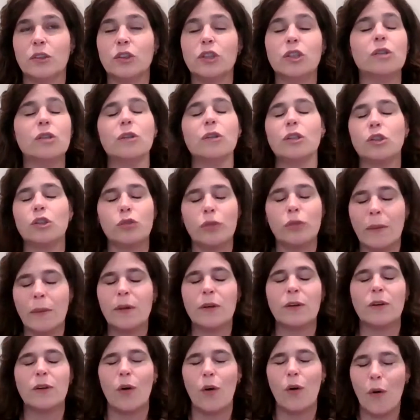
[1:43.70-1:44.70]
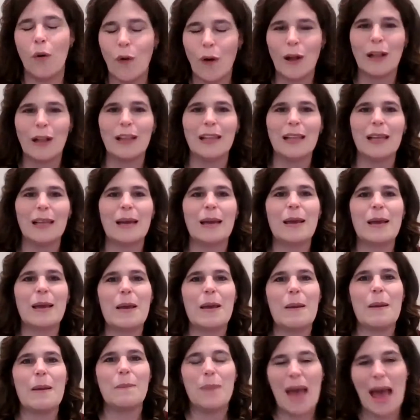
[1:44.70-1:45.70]
To attribute all
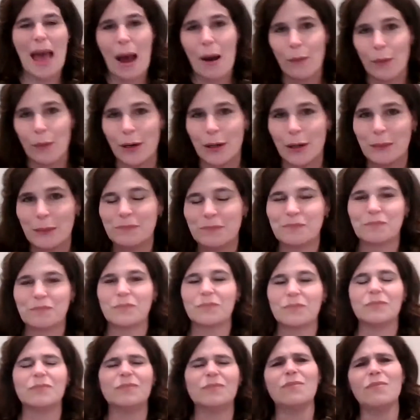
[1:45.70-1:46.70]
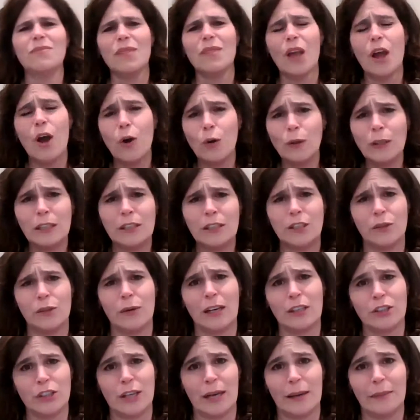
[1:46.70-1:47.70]
power only to
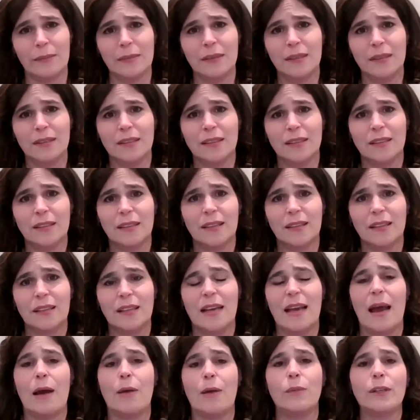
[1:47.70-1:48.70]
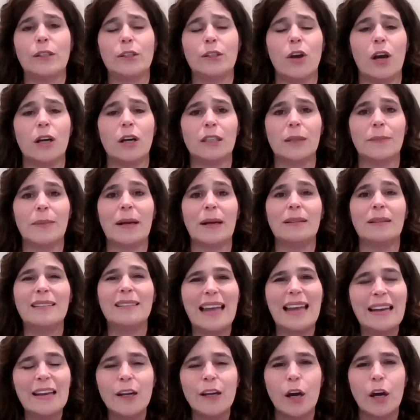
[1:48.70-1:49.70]
Hashem. And we talked about
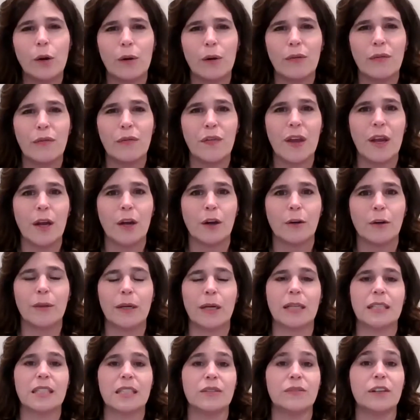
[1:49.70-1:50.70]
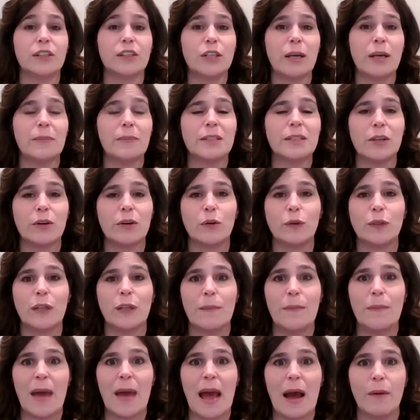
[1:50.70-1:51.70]
letting go of fear, because if Hashem is our
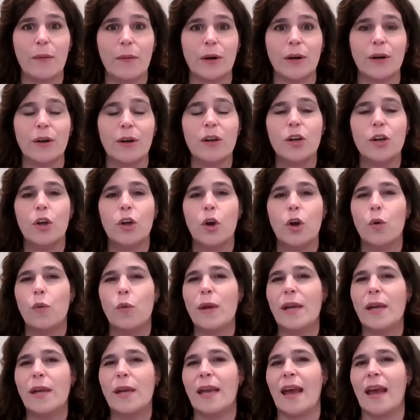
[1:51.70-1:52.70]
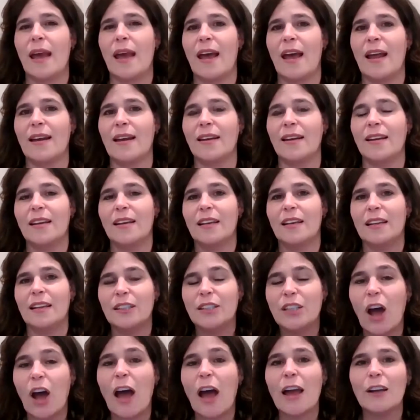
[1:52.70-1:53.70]
only power, we can
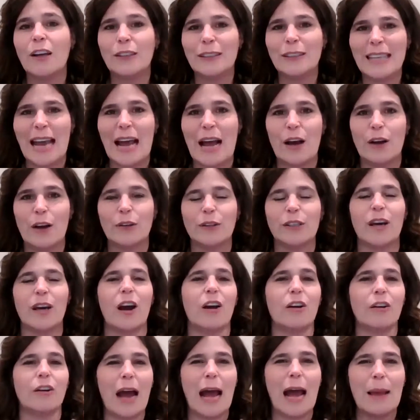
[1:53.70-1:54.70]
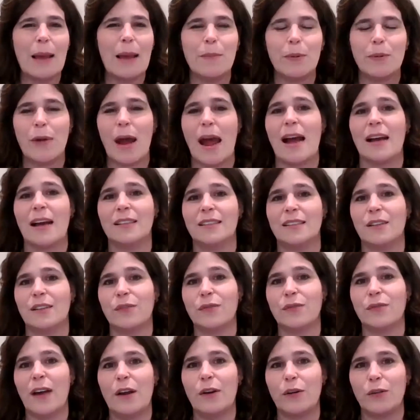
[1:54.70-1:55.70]
dial down our hyperactive
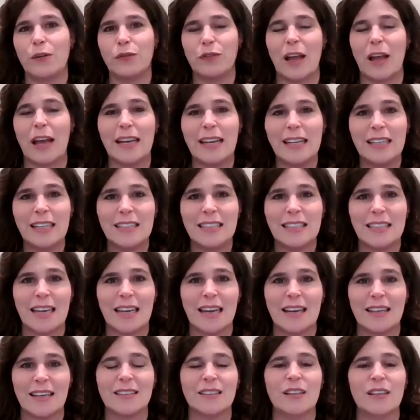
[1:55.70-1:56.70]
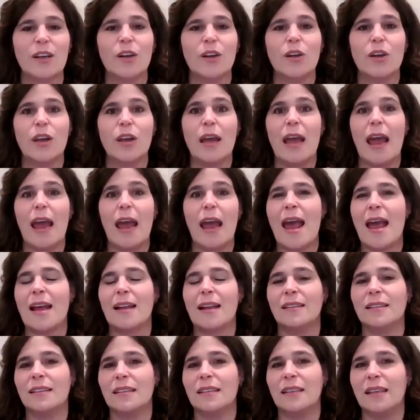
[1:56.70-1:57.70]
fight or flight instinct
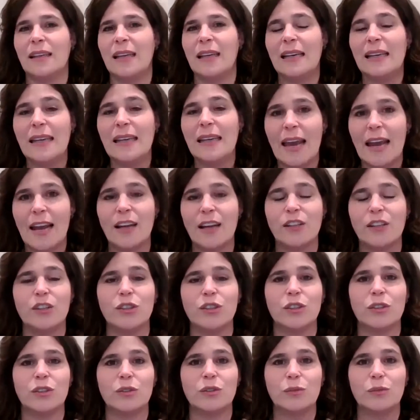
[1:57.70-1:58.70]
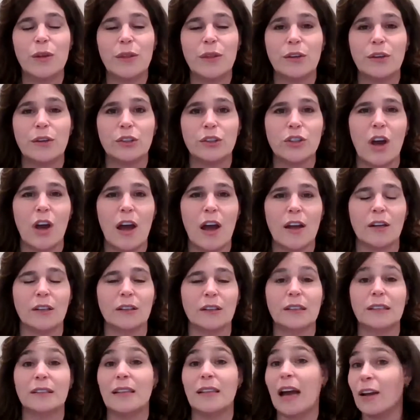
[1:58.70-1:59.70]
and engage with our
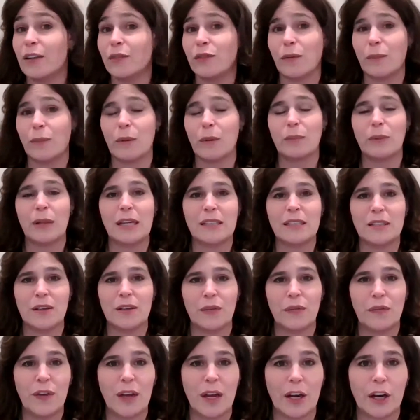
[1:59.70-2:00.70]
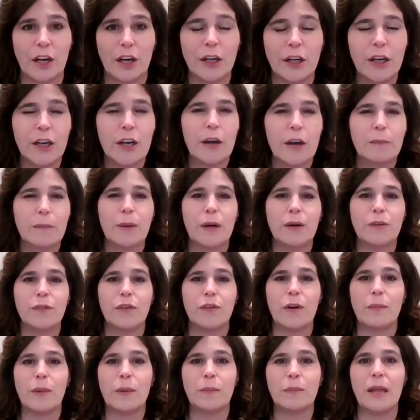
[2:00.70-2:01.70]
child, not from a place of fear, but
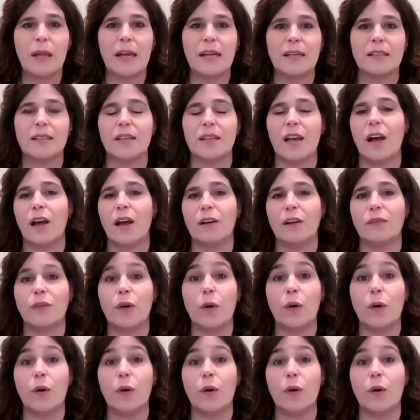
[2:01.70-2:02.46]
from a place of